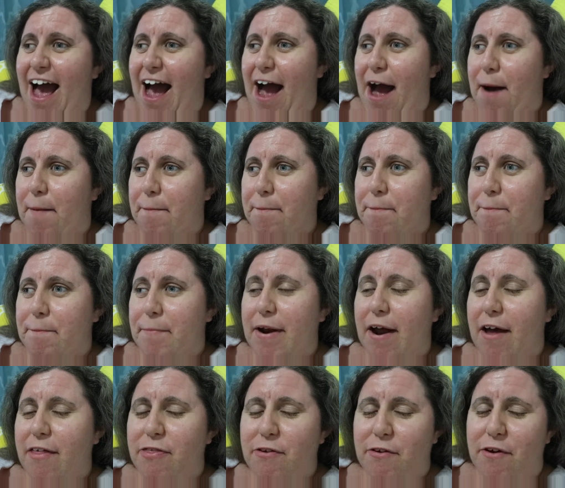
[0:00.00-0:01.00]
But
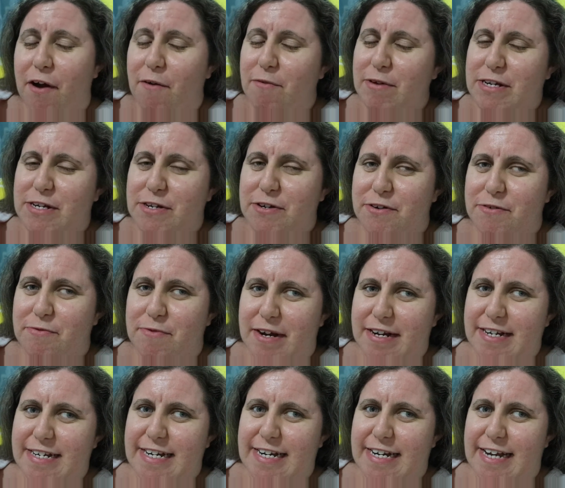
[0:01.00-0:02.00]
I thought I would do
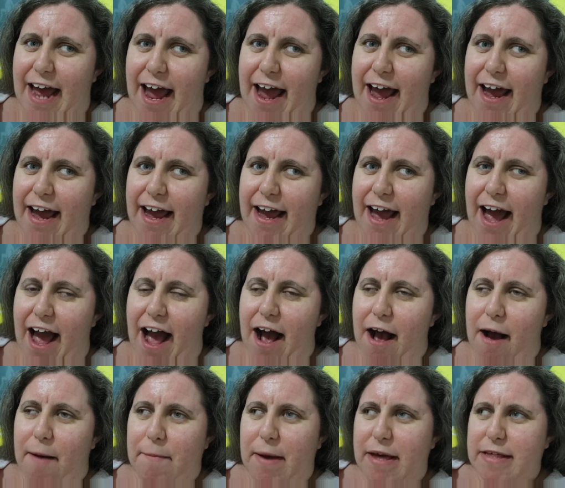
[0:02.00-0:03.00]
one today
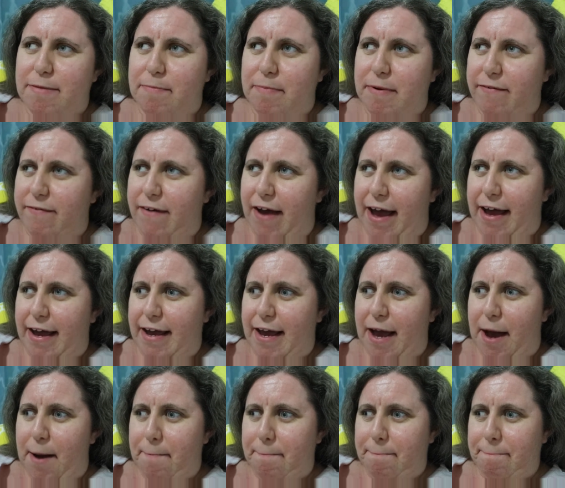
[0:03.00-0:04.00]
as a bit of
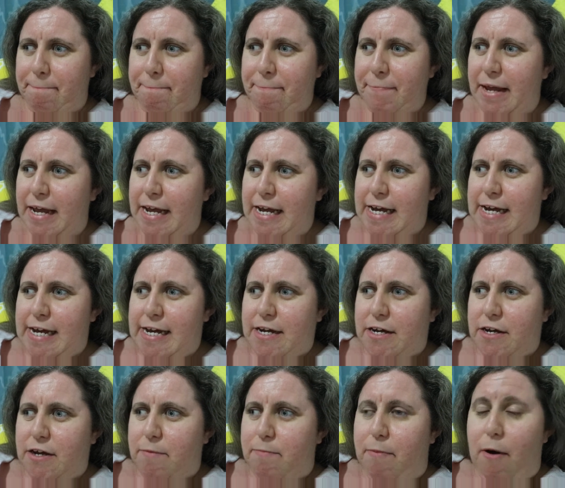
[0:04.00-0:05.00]
a
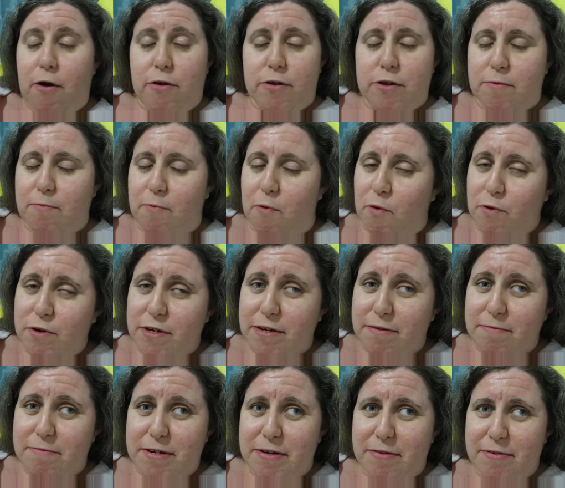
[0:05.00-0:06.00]

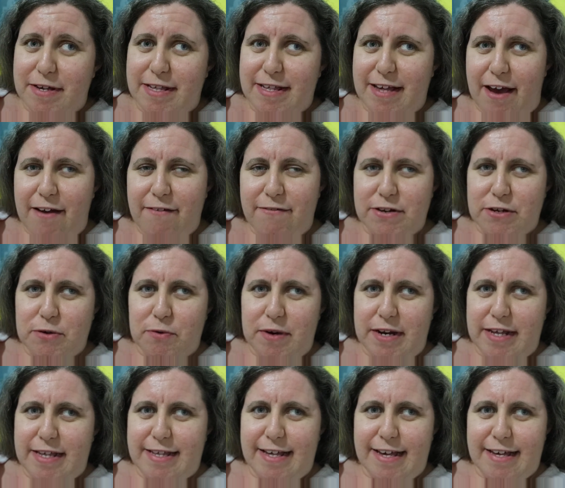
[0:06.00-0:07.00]
post-mortem, shall we say, for
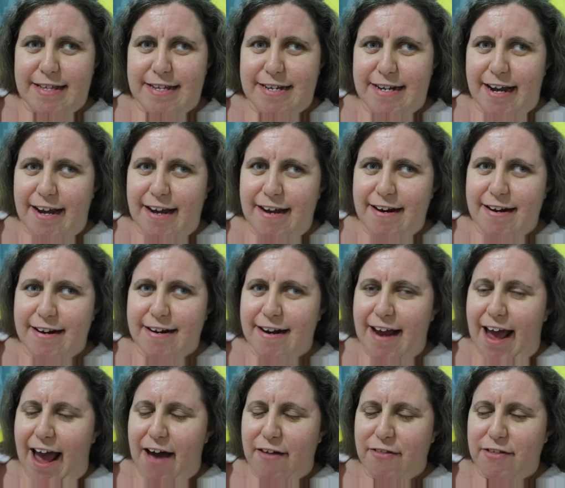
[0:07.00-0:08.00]
2016
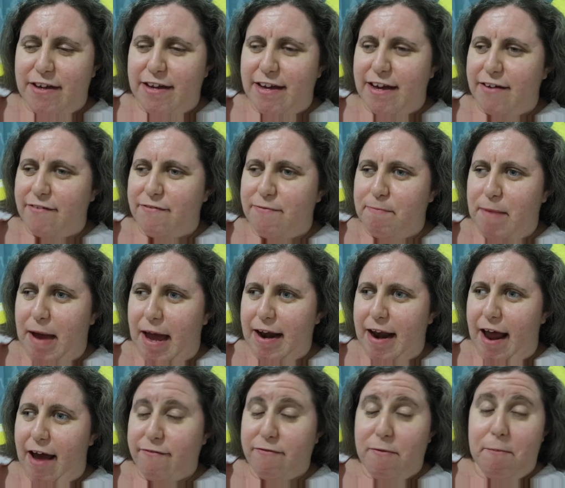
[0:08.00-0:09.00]
and how the year
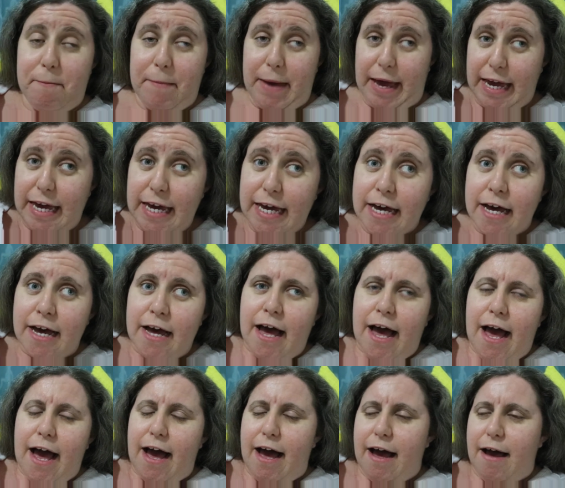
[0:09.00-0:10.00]
panned out for me
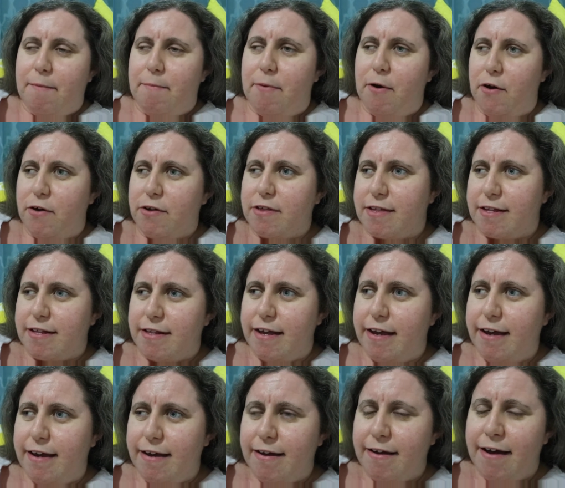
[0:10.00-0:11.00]

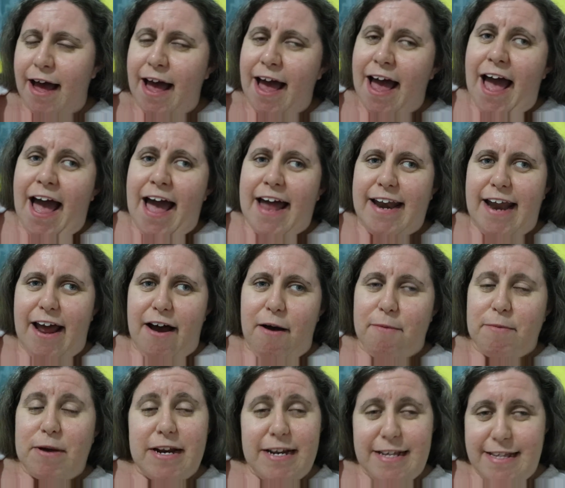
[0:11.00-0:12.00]
personally. Now
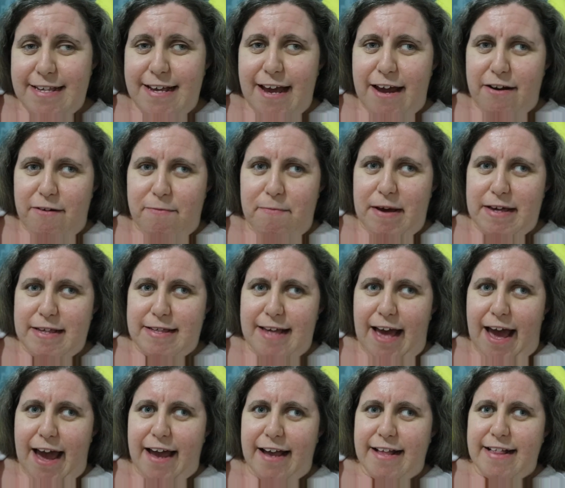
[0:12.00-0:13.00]
I'm gonna start off by
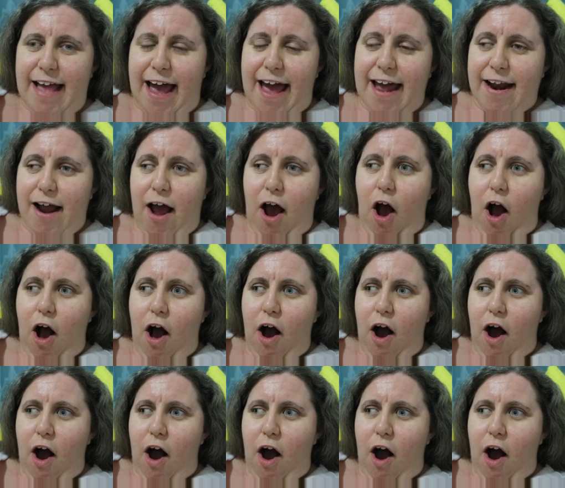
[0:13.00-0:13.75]
saying that